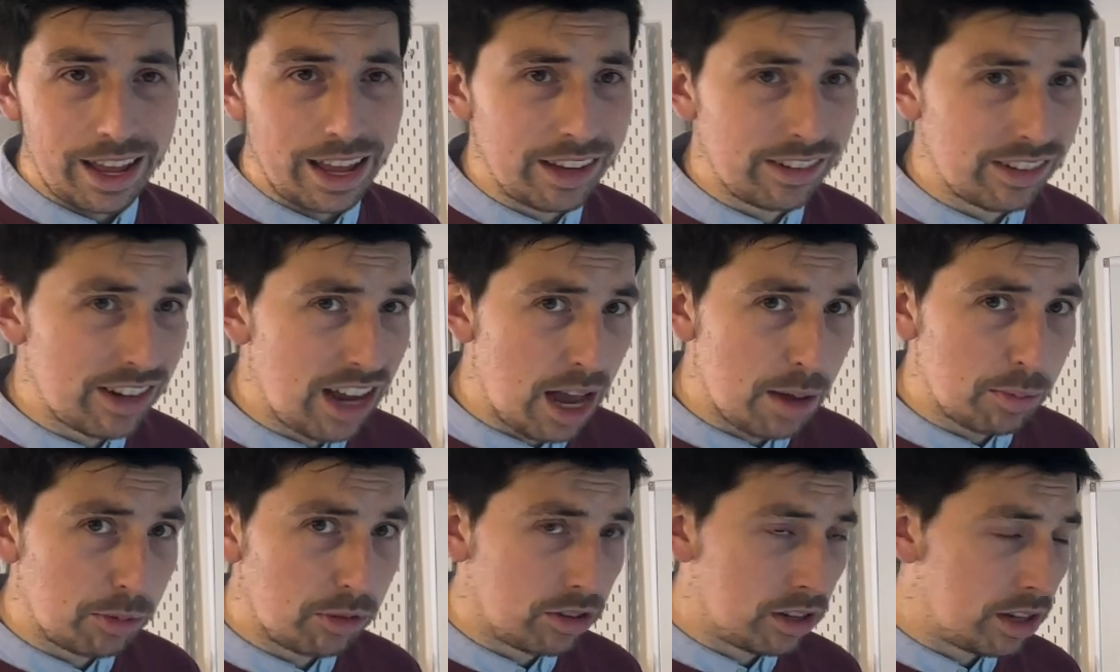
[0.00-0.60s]
is
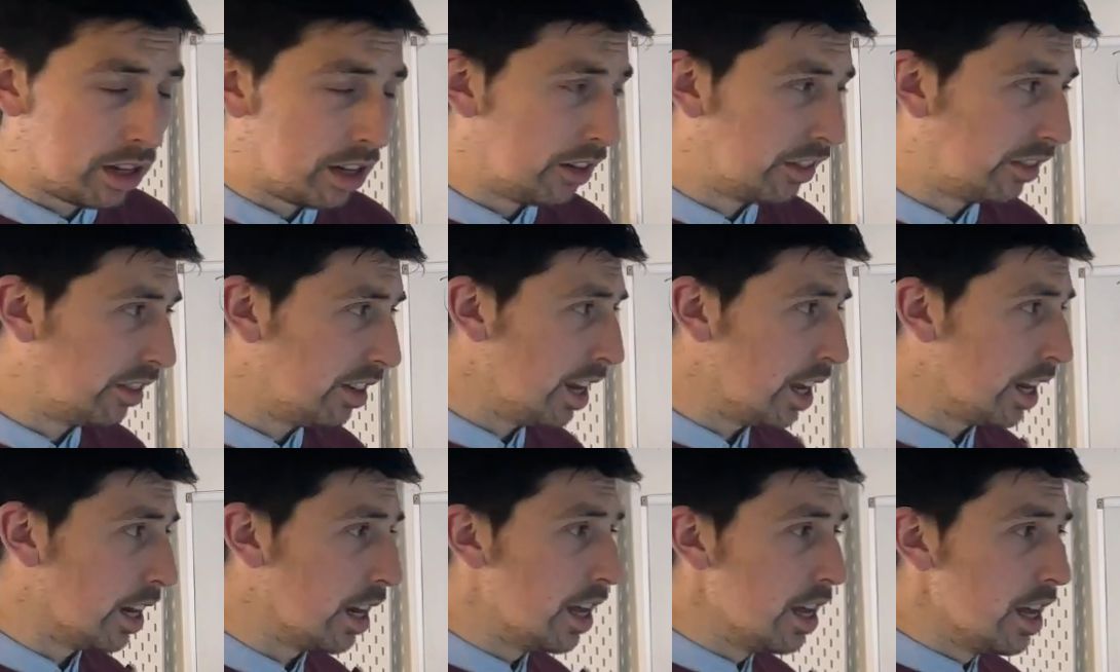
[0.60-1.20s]
absolutely
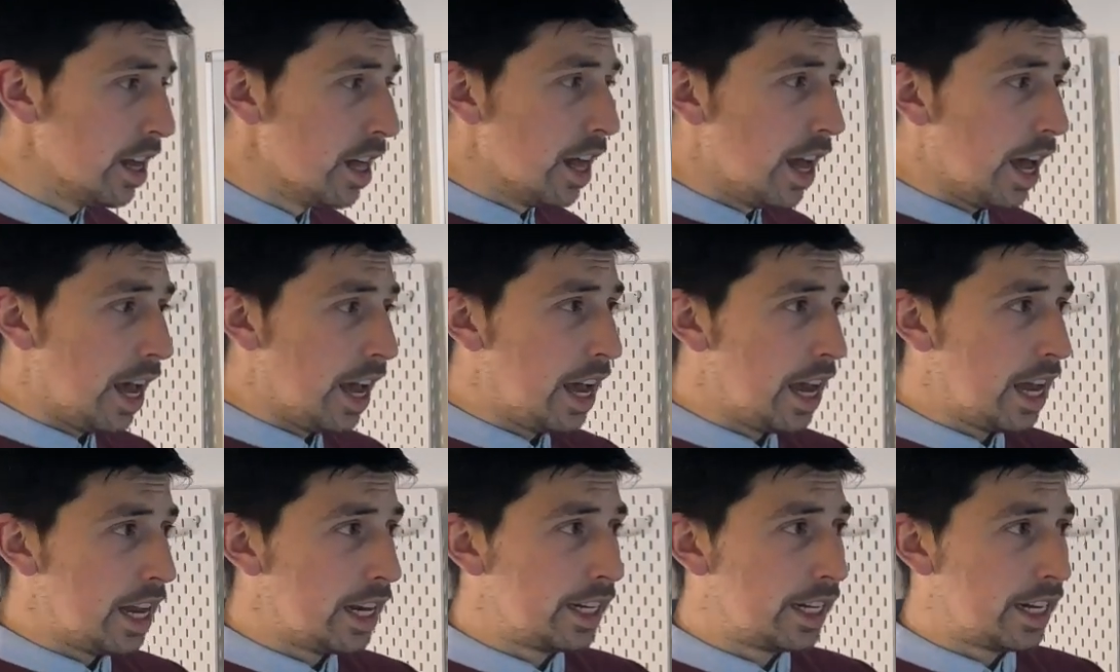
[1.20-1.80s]
insane.
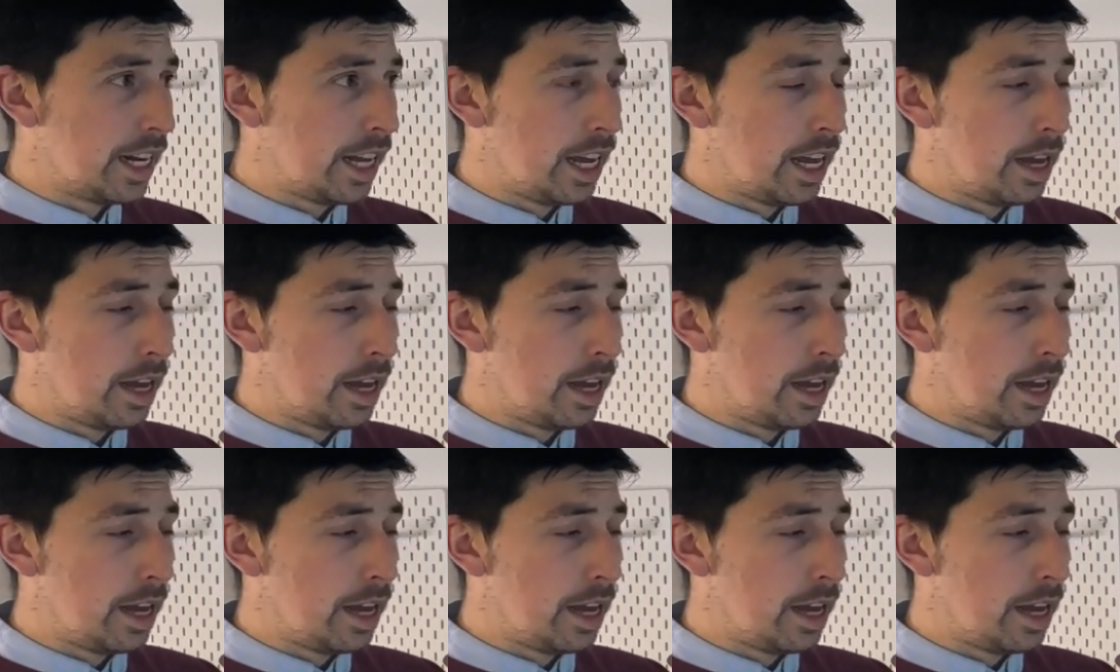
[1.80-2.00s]
And